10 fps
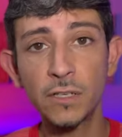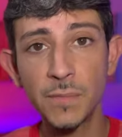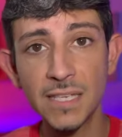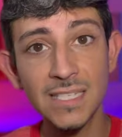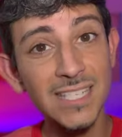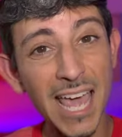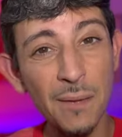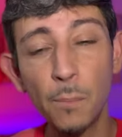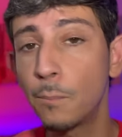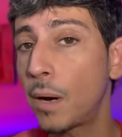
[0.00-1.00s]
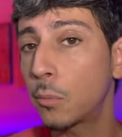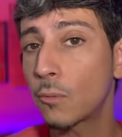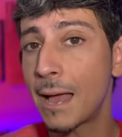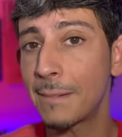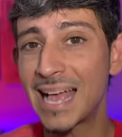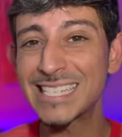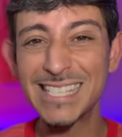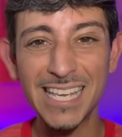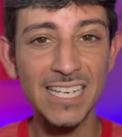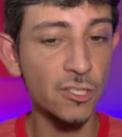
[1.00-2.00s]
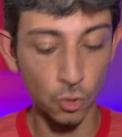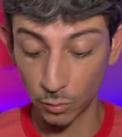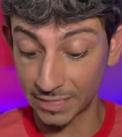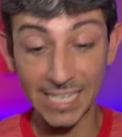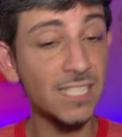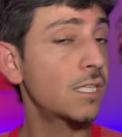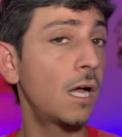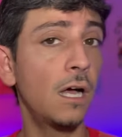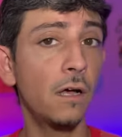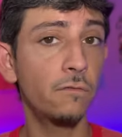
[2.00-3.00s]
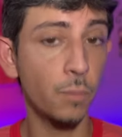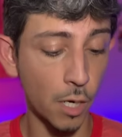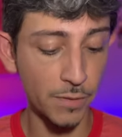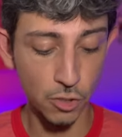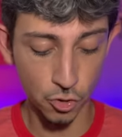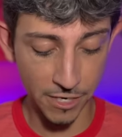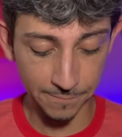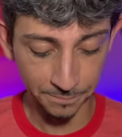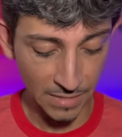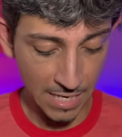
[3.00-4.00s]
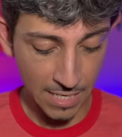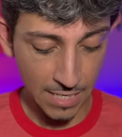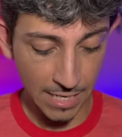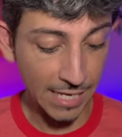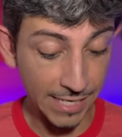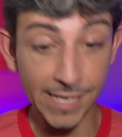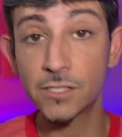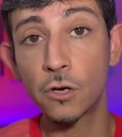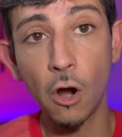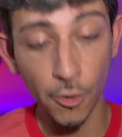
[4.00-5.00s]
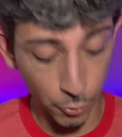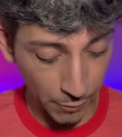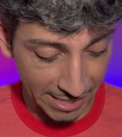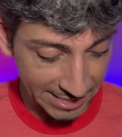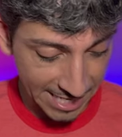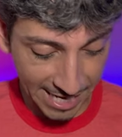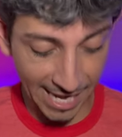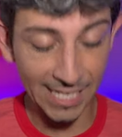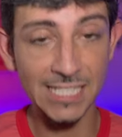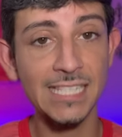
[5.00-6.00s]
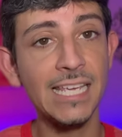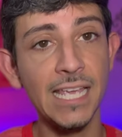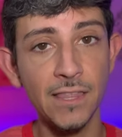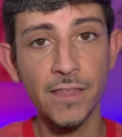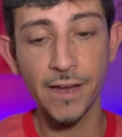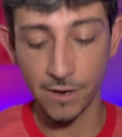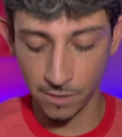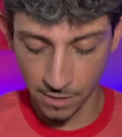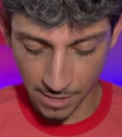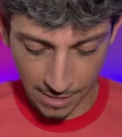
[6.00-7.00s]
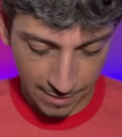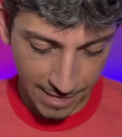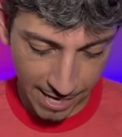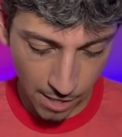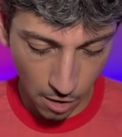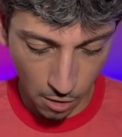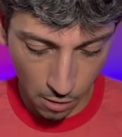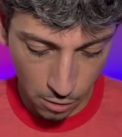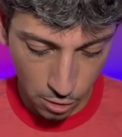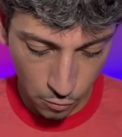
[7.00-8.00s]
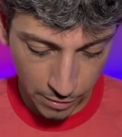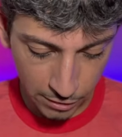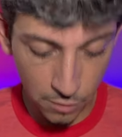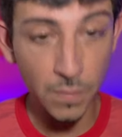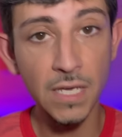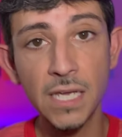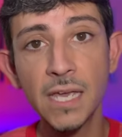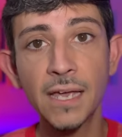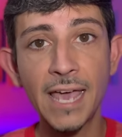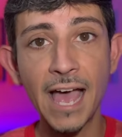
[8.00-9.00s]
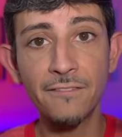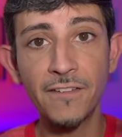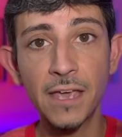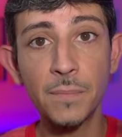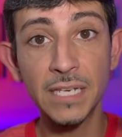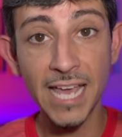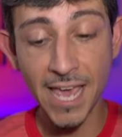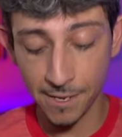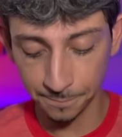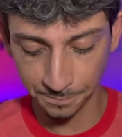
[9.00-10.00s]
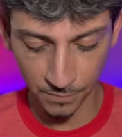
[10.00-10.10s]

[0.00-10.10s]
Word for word: to be the same bubble wrap as the initial release of Bourbon Street. And yes, there are three decants in there. They are going to be Cafe Beignet.